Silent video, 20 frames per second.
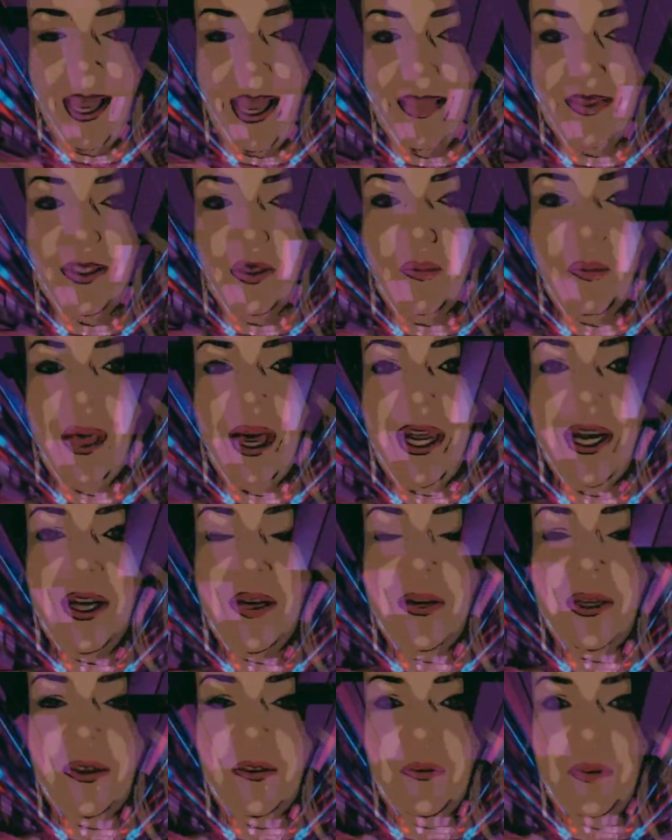and the
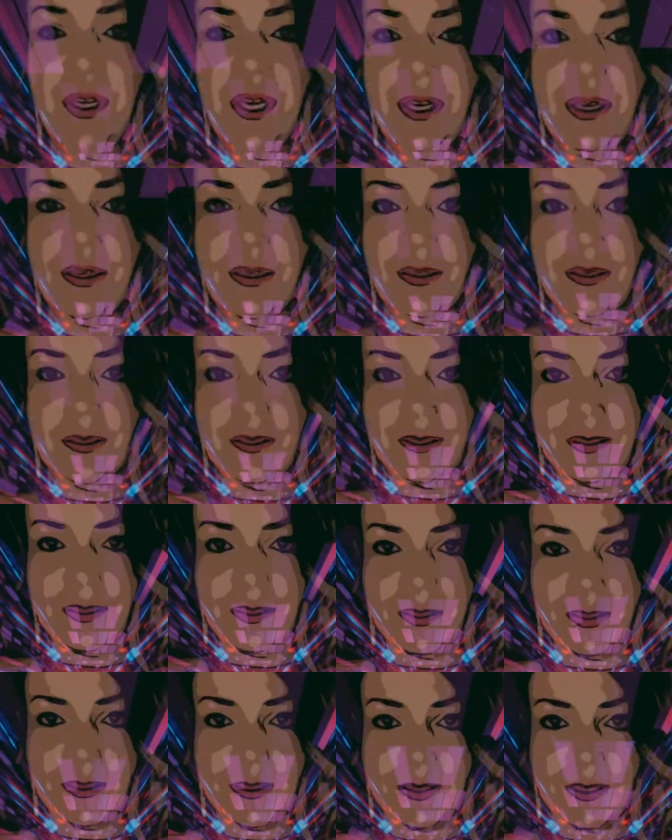better it
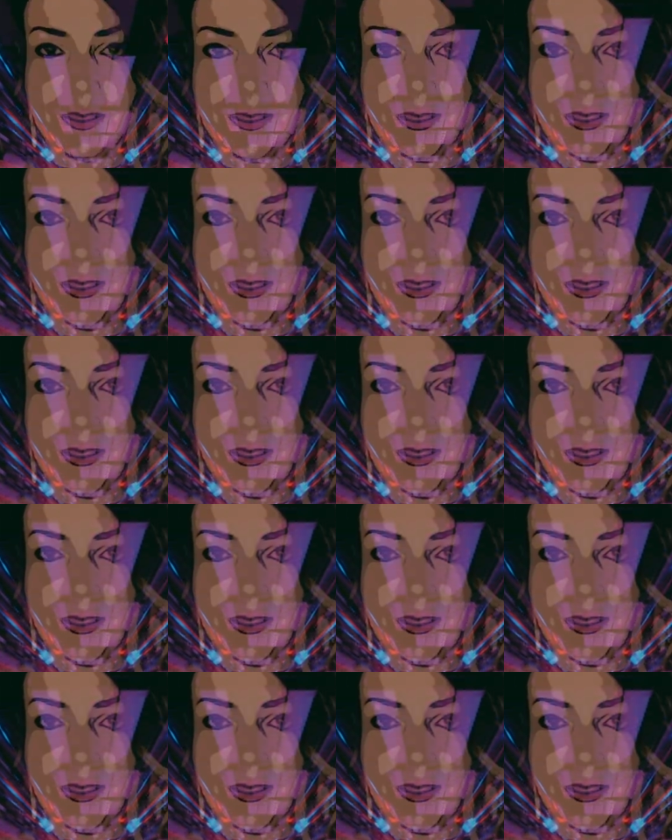feels,